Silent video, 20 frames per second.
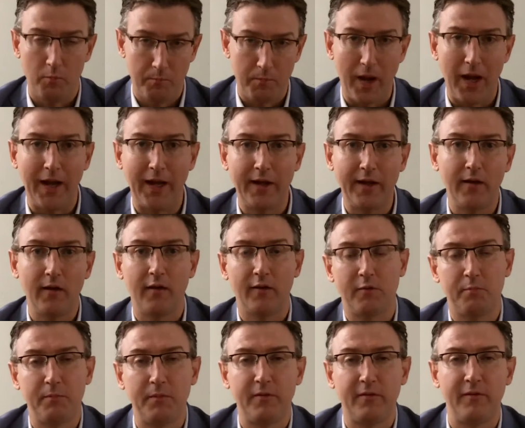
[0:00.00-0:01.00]
or buying
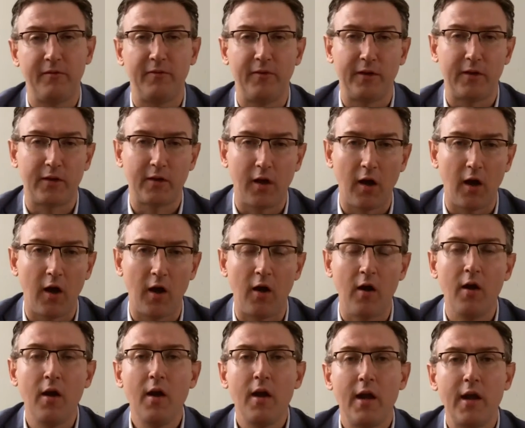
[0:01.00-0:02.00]
a specific
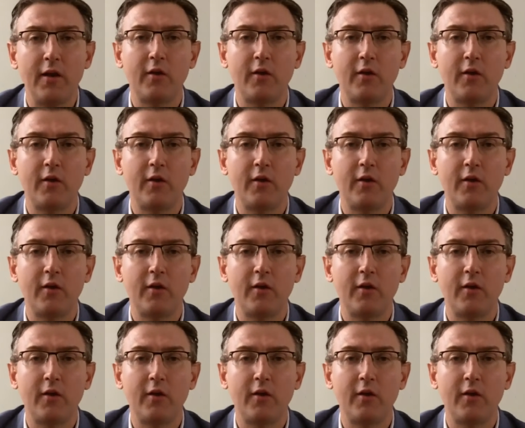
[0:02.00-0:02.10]
car.